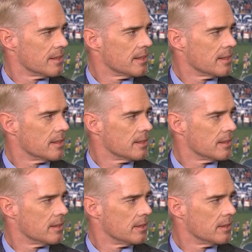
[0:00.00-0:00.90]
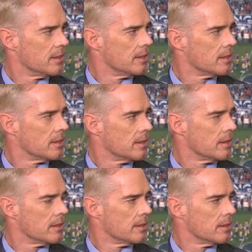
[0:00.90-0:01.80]

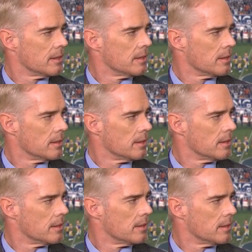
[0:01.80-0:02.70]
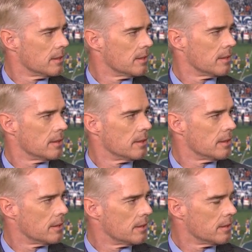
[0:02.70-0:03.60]

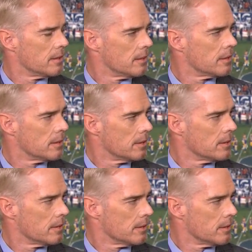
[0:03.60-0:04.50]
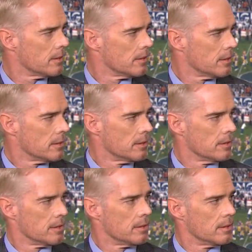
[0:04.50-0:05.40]

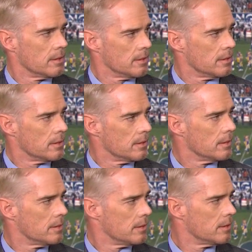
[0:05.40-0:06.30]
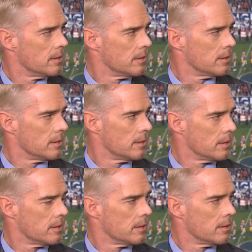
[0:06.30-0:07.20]

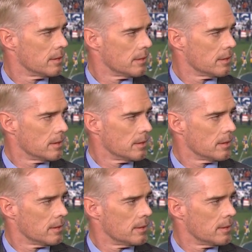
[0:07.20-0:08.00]
No words are spoken by the person on screen.